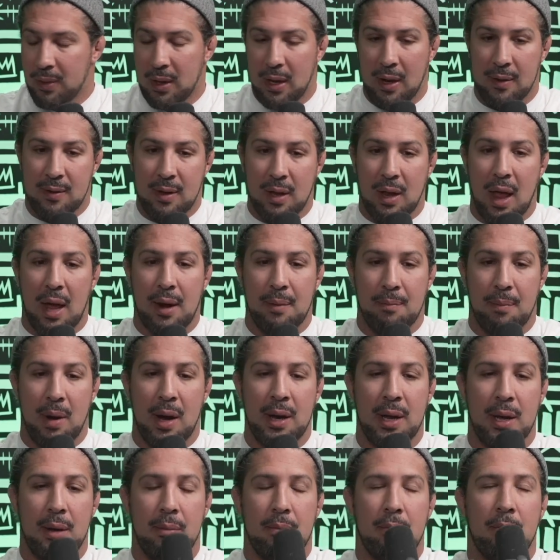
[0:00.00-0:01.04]
It's a lot of
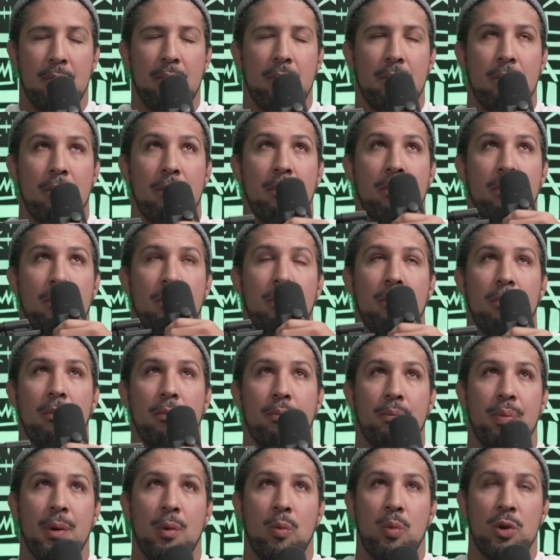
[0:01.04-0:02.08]
money,
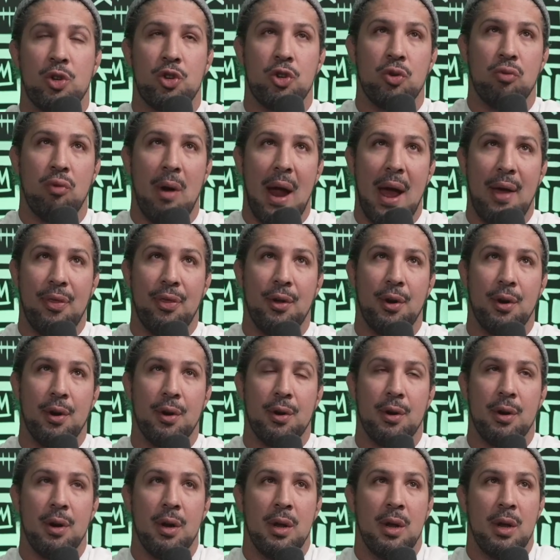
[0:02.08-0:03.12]
but would you
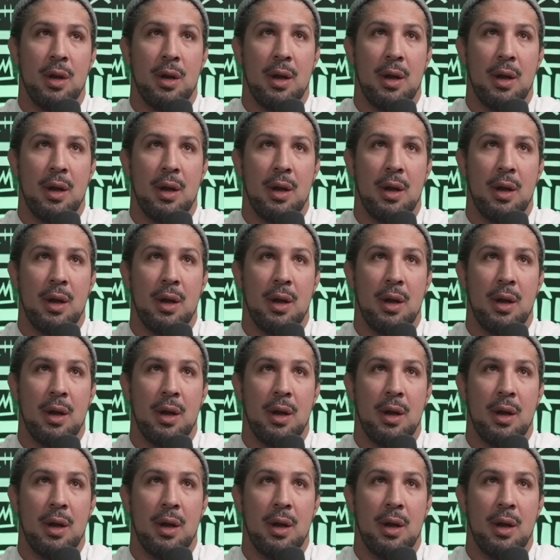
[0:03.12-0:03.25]
rather